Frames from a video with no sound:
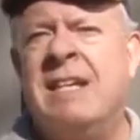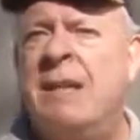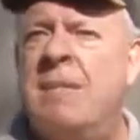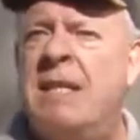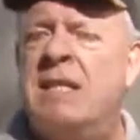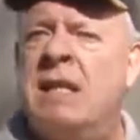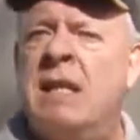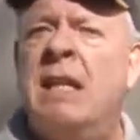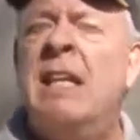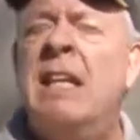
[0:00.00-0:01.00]
that makes it a
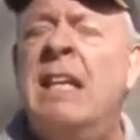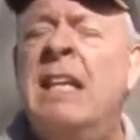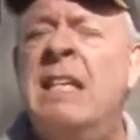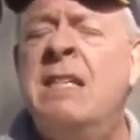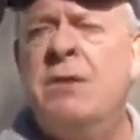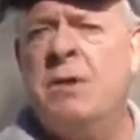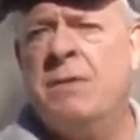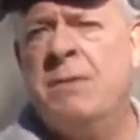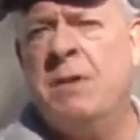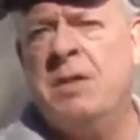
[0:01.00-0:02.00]
little easier
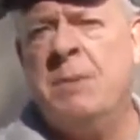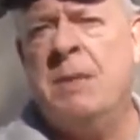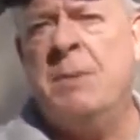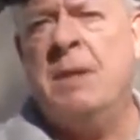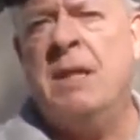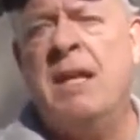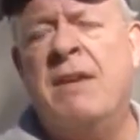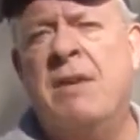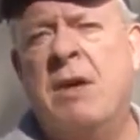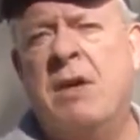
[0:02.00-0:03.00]
for us to be able to
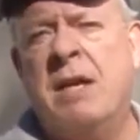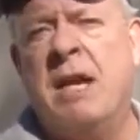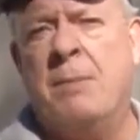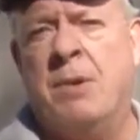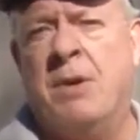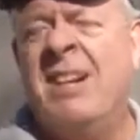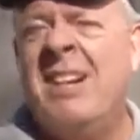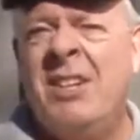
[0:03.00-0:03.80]
level our camper.